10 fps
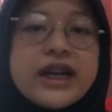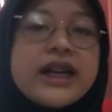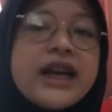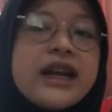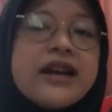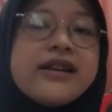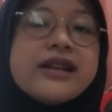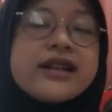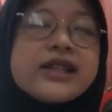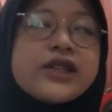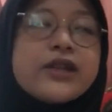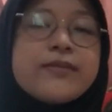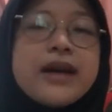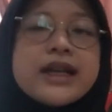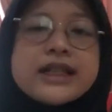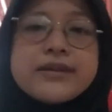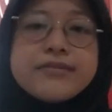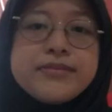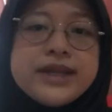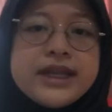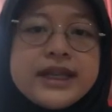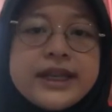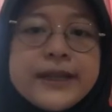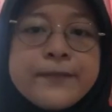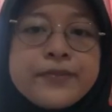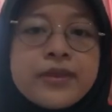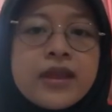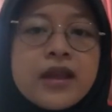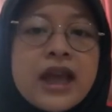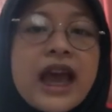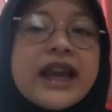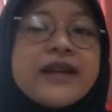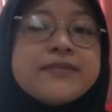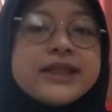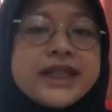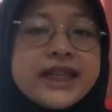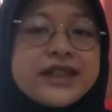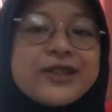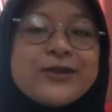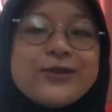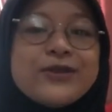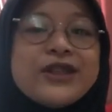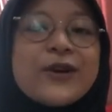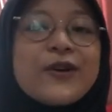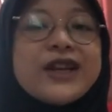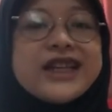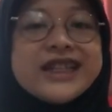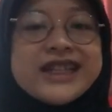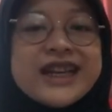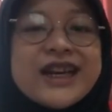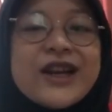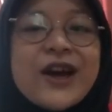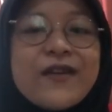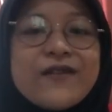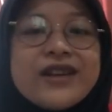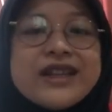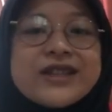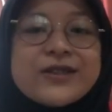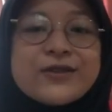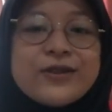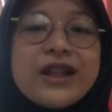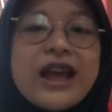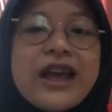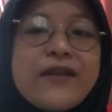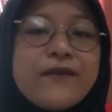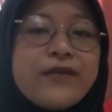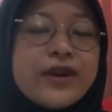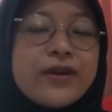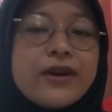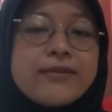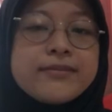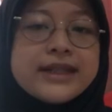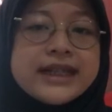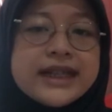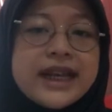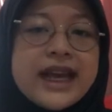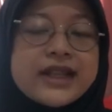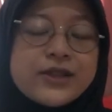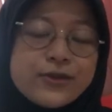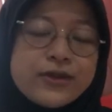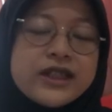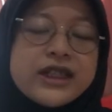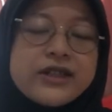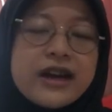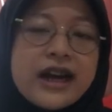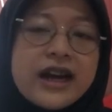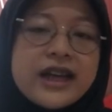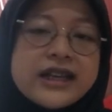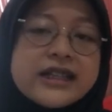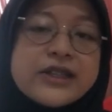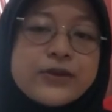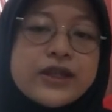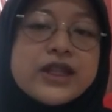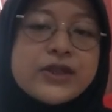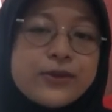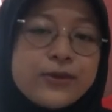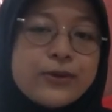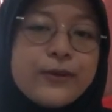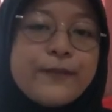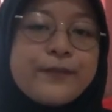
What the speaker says: Then learning research must be adapted to the condition of the school environment and students too.